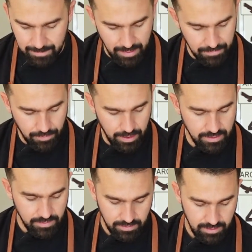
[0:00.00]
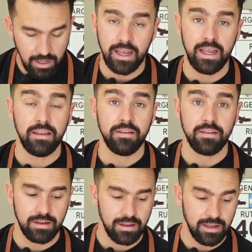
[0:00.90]
That, my friends,
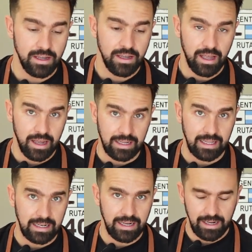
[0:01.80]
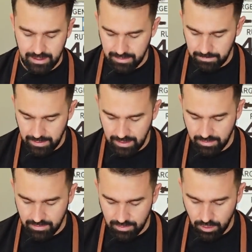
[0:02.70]
is a clean
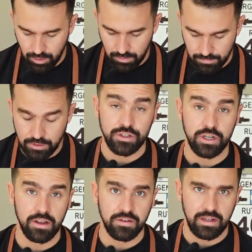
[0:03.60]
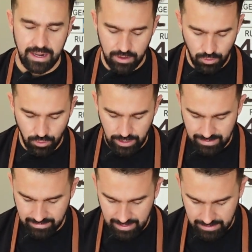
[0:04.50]
piece of skirt steak or
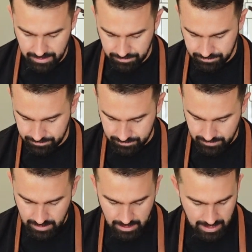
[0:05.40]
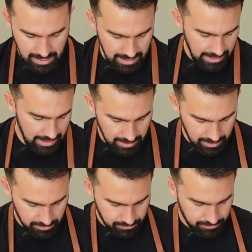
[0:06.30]
entraña. And
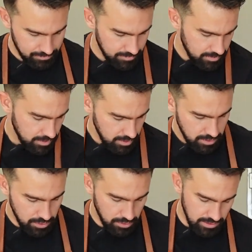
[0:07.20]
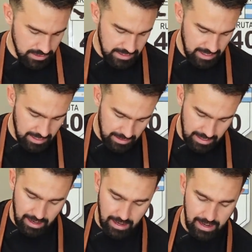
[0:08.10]
here you can see
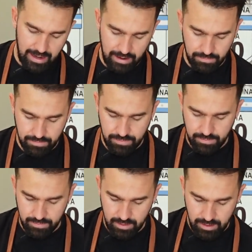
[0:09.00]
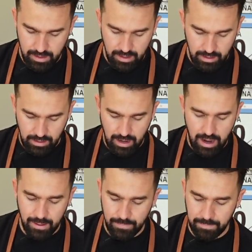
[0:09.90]
that I have
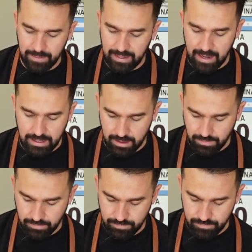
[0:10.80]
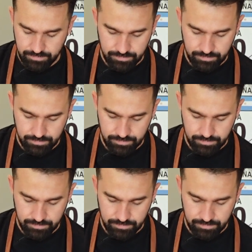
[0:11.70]
cut up the picanha,